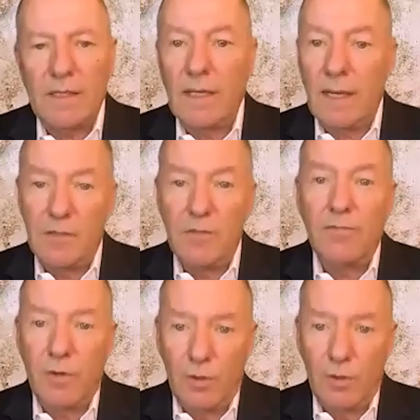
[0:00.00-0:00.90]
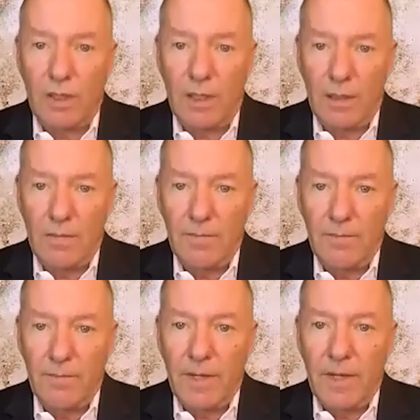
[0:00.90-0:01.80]
at the age of 14.
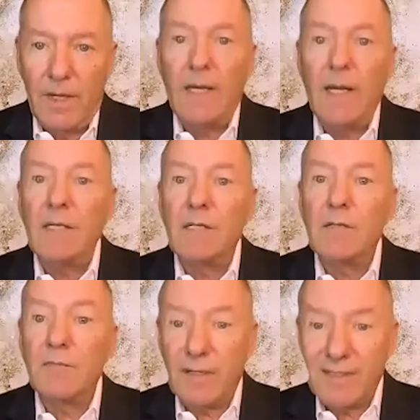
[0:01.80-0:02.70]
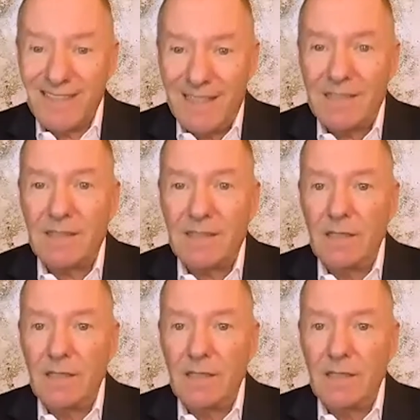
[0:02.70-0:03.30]
At the age of 16,